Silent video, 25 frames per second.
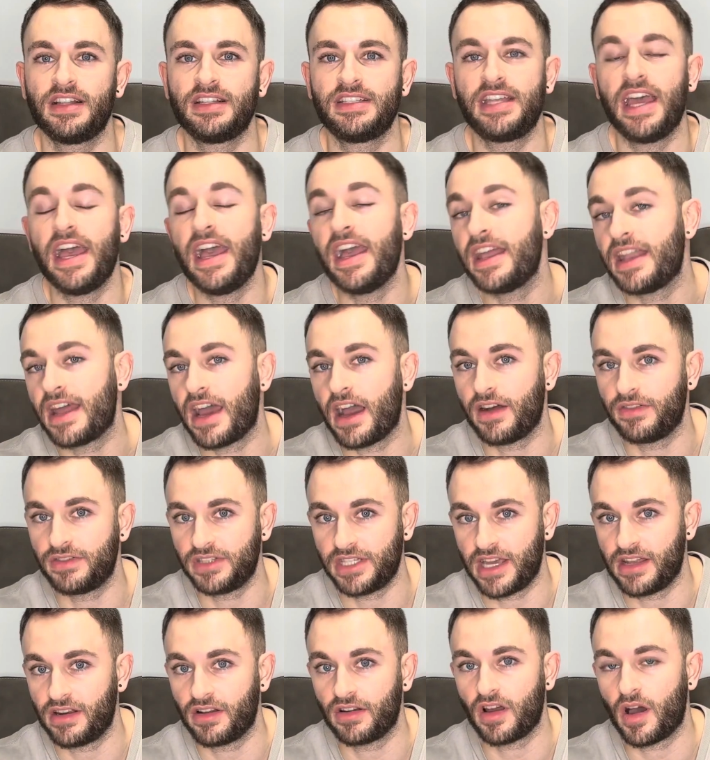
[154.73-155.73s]
10 out of
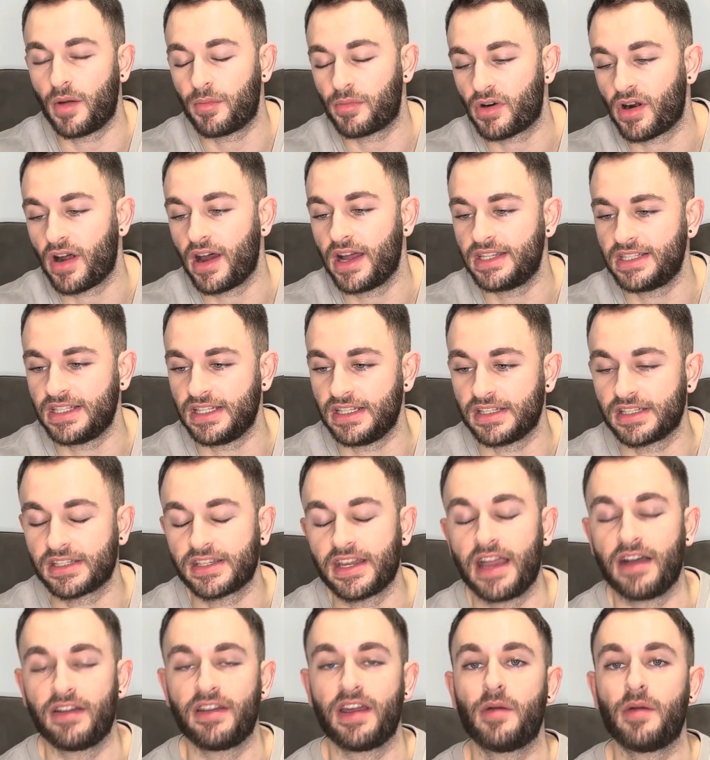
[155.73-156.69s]
10 on our pricing scale.